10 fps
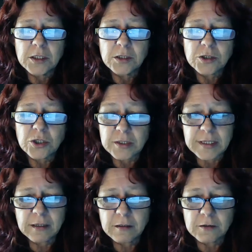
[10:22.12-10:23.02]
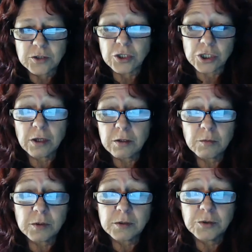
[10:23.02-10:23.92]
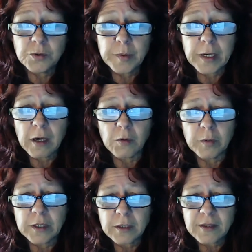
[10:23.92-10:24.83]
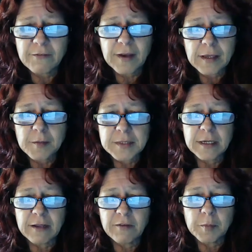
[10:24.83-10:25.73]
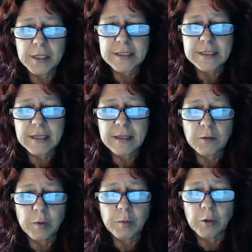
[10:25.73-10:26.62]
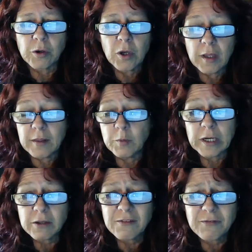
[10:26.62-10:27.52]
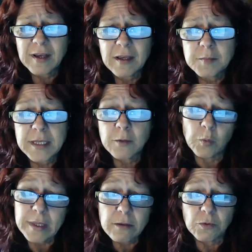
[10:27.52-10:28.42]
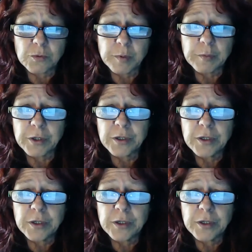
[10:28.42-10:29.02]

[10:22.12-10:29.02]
to show the world who we are. We're not the fuck-ups that everybody said that we were. We're not the fuck-ups that we thought we were.